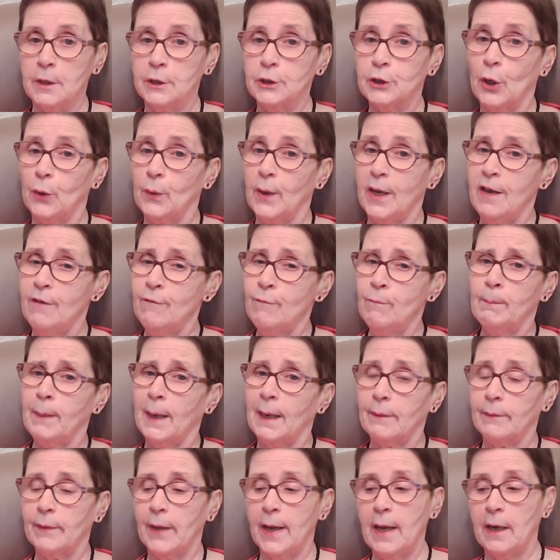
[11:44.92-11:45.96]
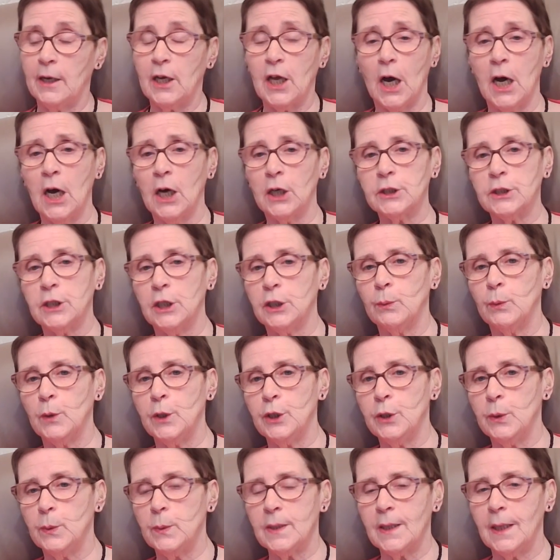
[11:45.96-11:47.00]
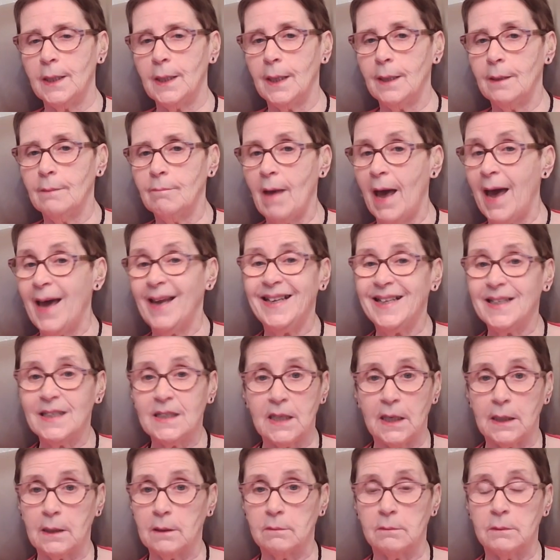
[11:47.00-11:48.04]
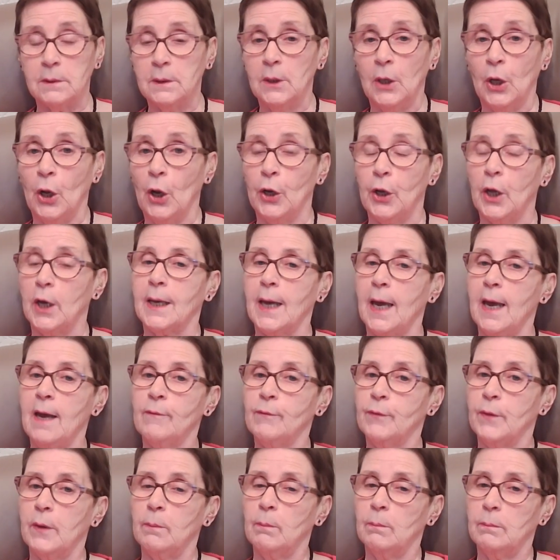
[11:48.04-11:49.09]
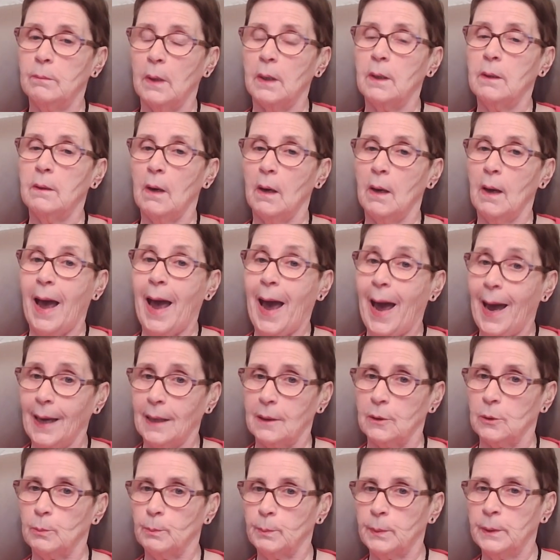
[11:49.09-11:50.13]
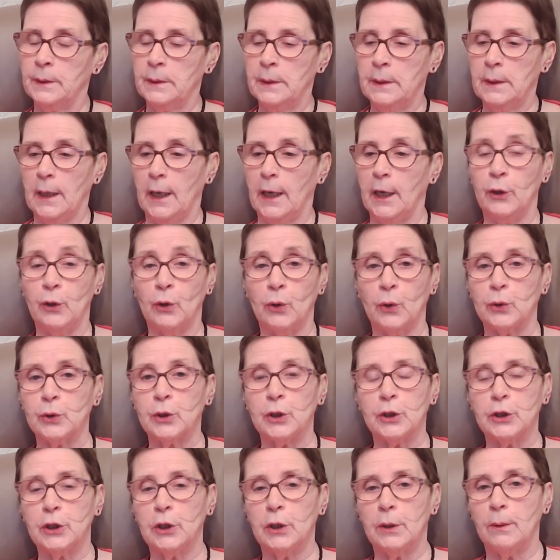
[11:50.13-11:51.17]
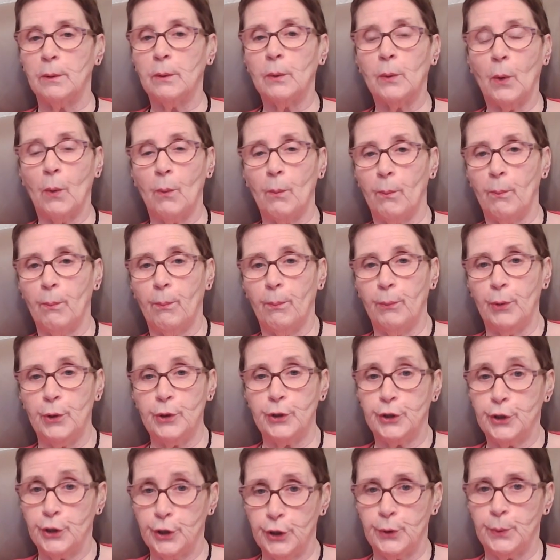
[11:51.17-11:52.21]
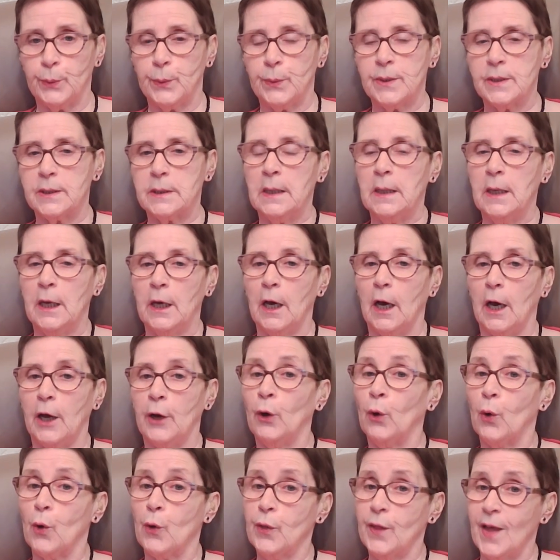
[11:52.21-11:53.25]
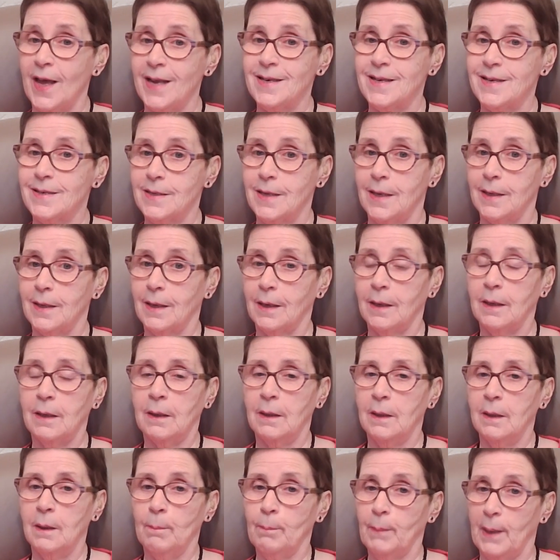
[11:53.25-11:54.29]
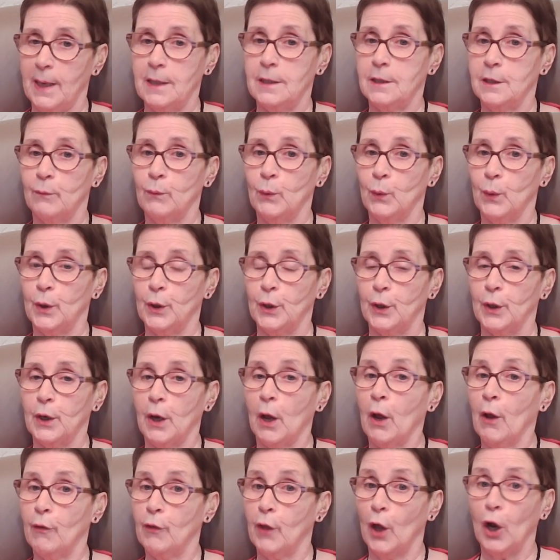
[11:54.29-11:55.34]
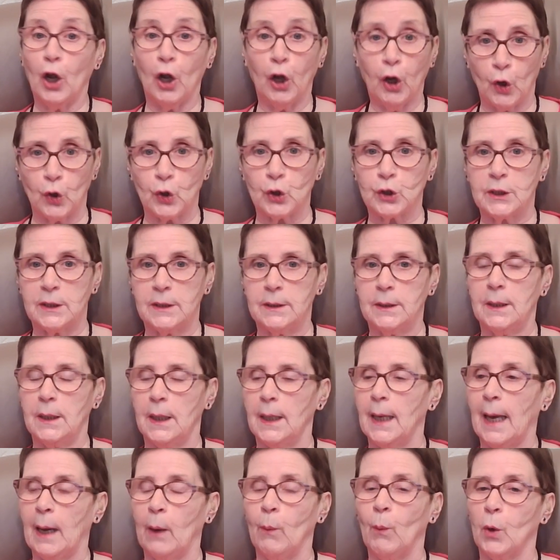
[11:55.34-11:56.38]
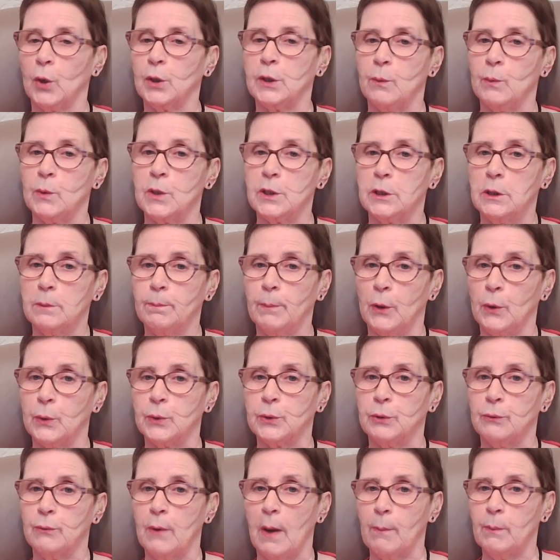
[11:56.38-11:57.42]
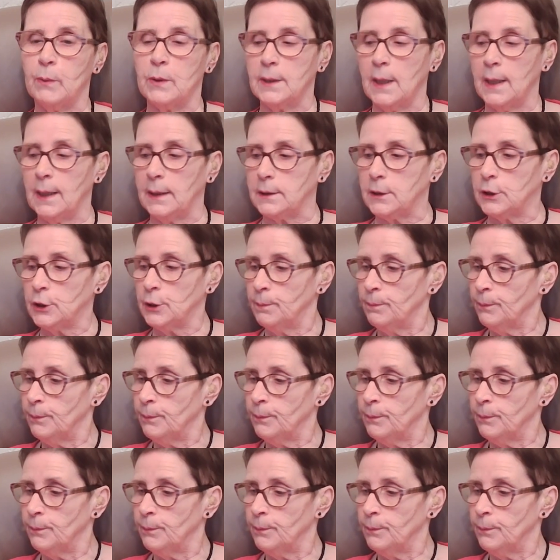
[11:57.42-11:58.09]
So even back then, artists were using anything that gave them help in order to produce an authentic piece of work that looked like what it was supposed to represent.